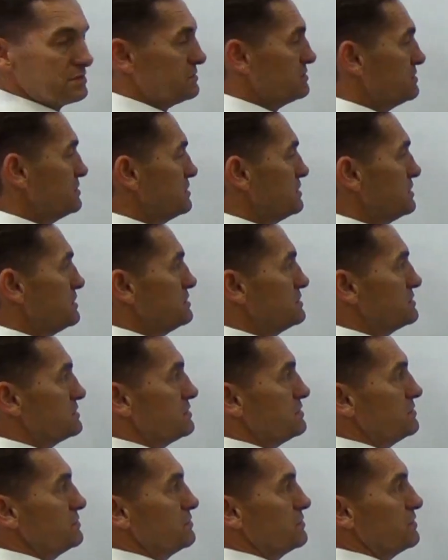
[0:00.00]
Okay, so
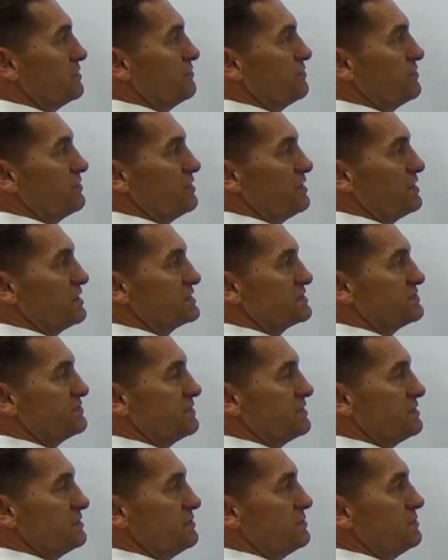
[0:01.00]
you're looking for the x
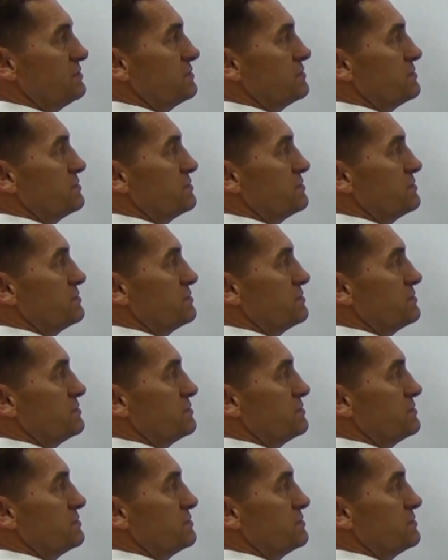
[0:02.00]
value.